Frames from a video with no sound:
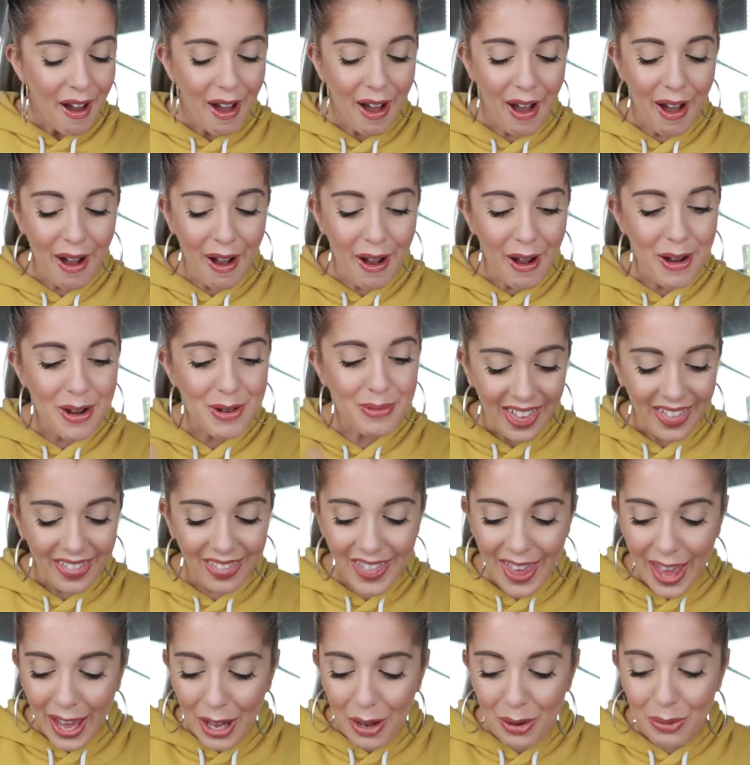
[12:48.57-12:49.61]
Um,
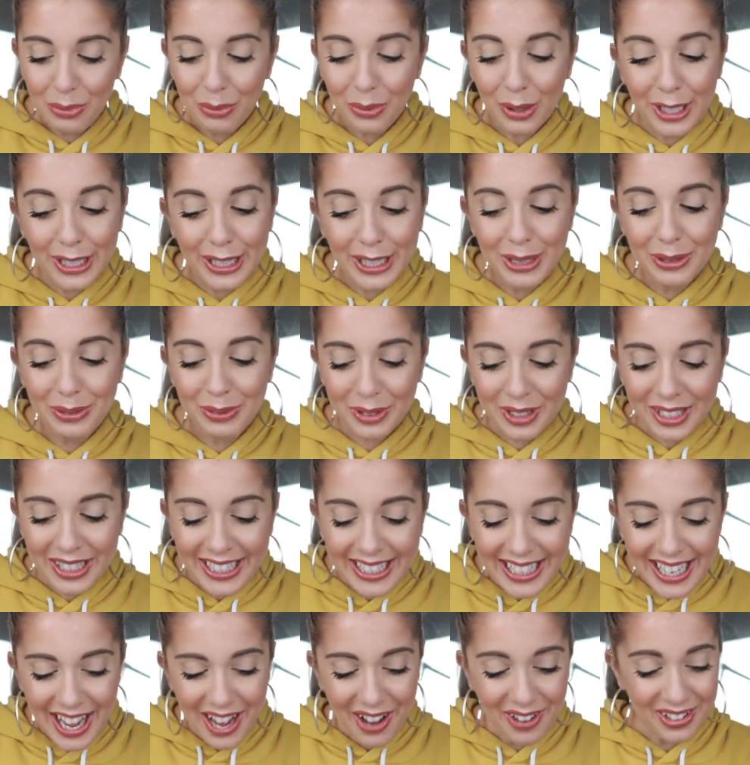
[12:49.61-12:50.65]
they really,
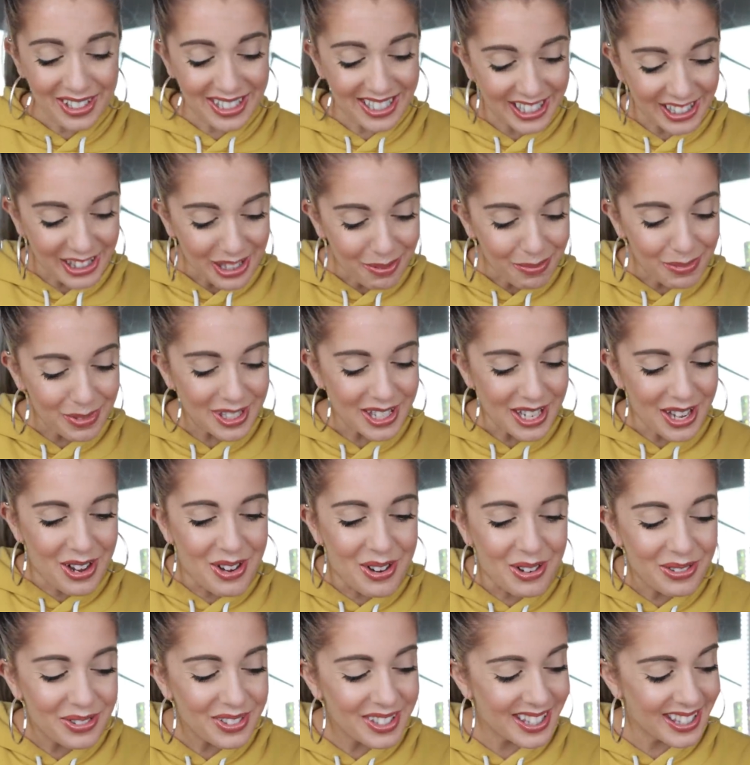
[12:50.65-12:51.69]
really outdid
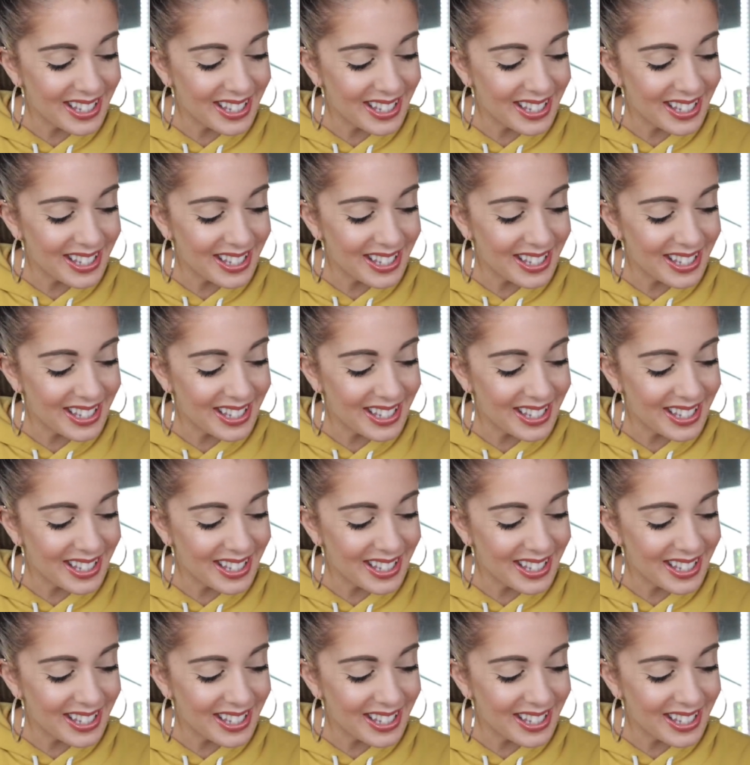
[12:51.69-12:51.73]
themselves